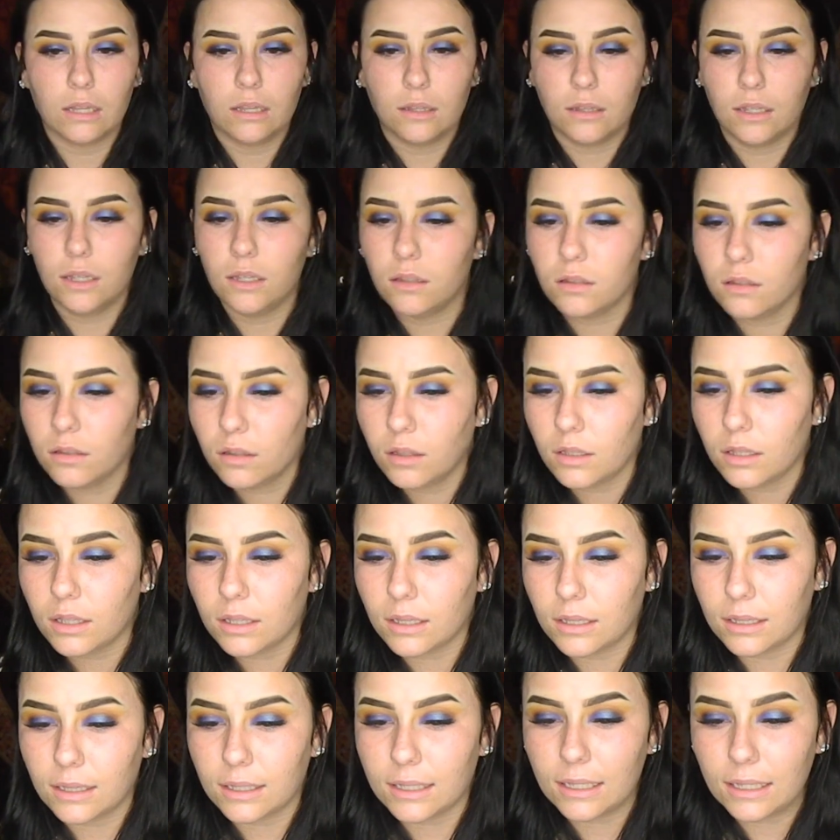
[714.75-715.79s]
L
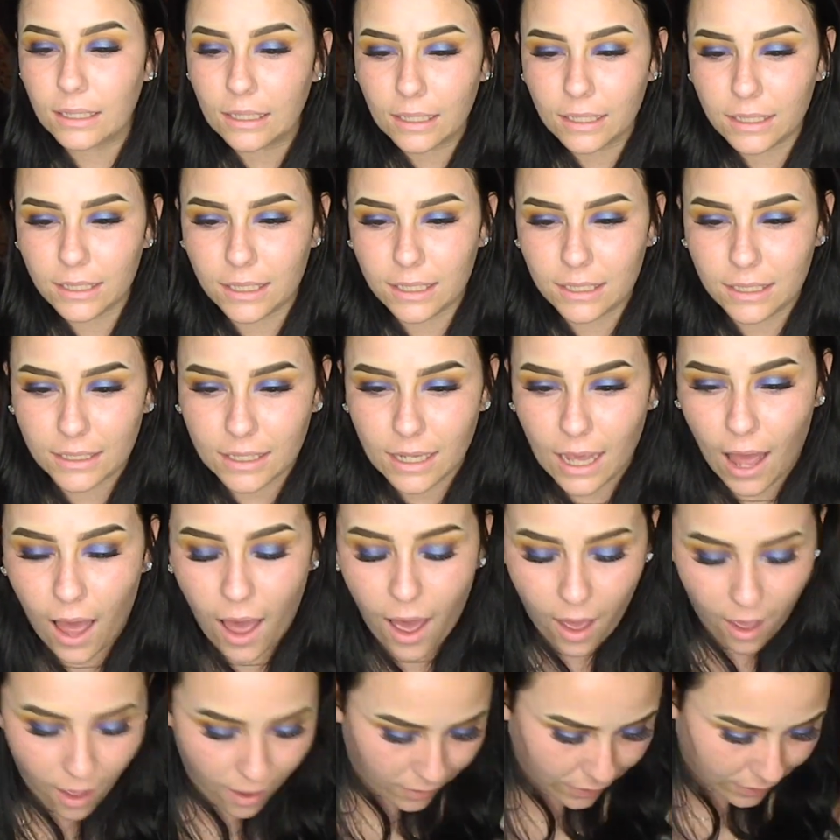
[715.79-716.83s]
Lily! Come
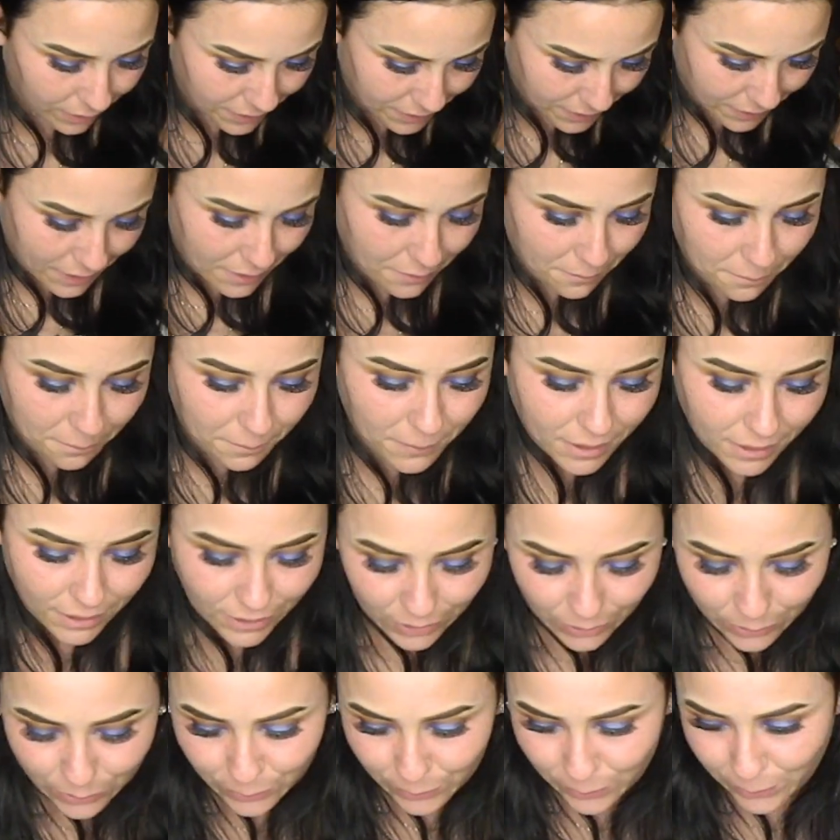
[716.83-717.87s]

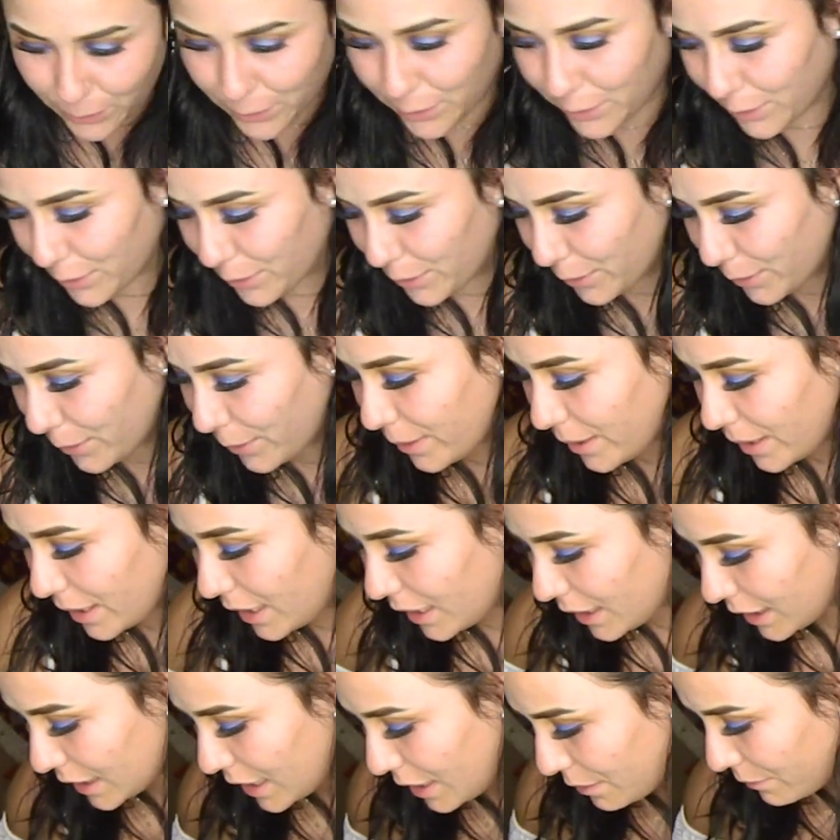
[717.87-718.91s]
here!
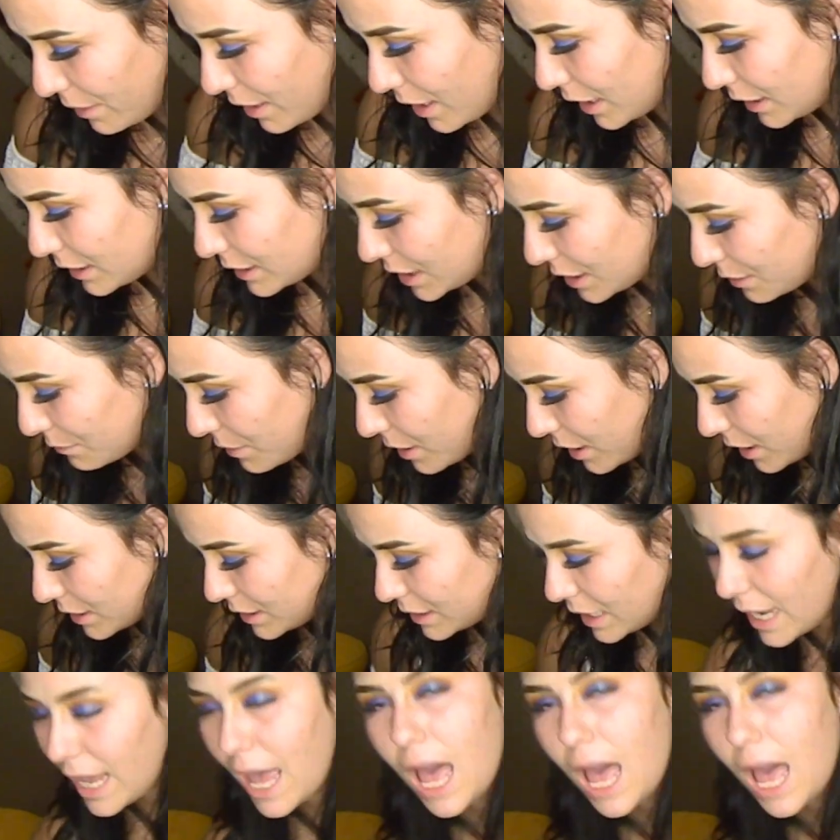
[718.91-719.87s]
Come to say